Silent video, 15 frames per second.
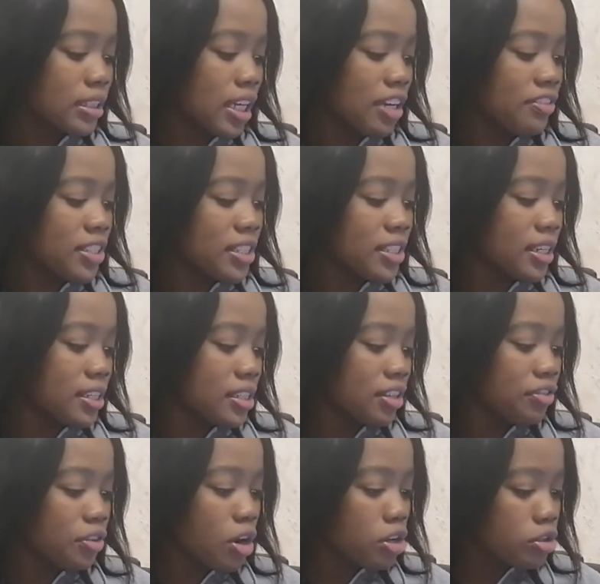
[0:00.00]
David says,
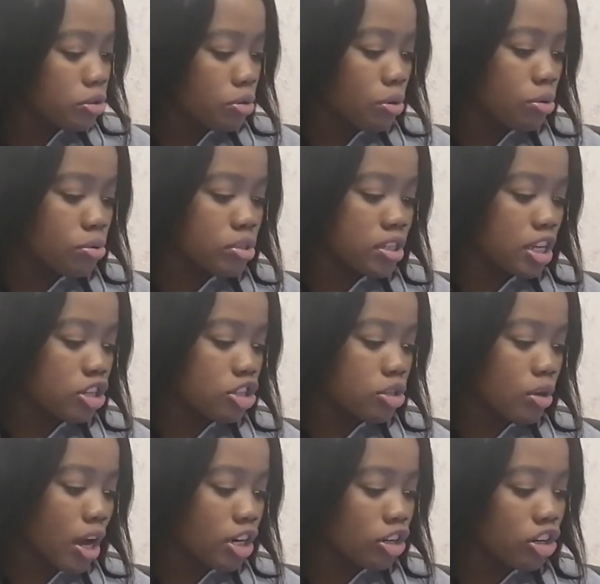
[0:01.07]
if God knows that
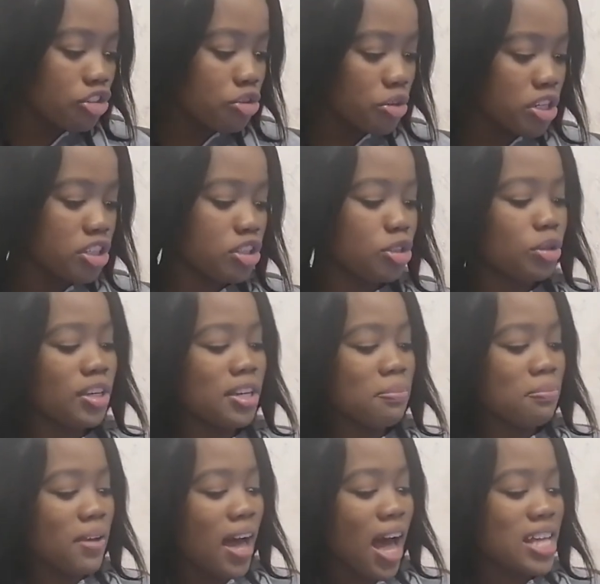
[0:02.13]
you are not ready to
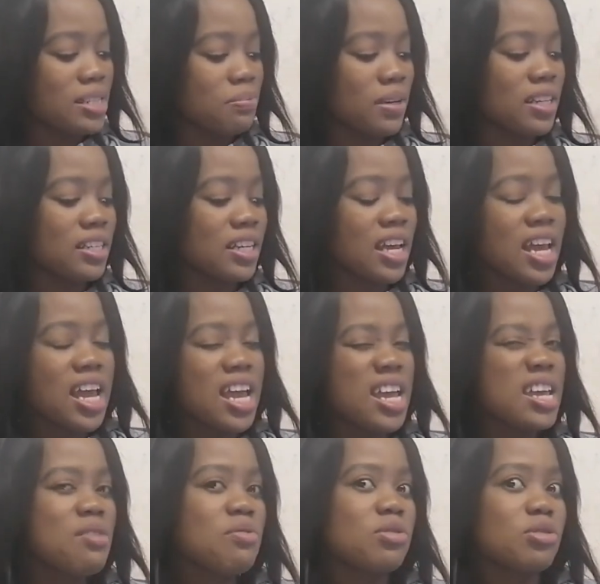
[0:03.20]
keep a husband,
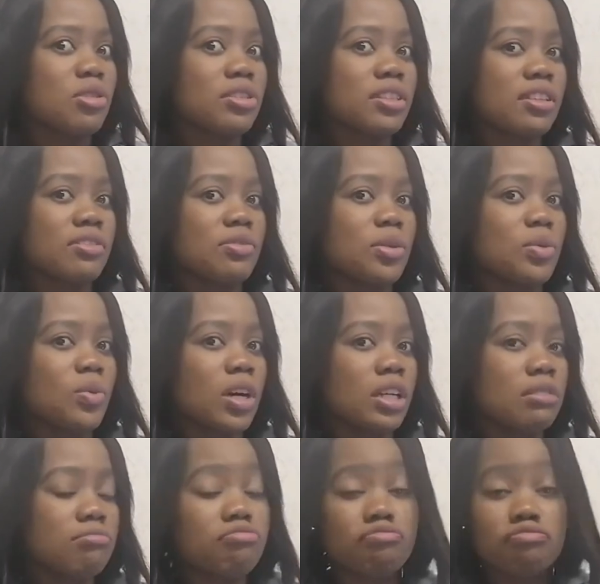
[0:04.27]
he will not give you one.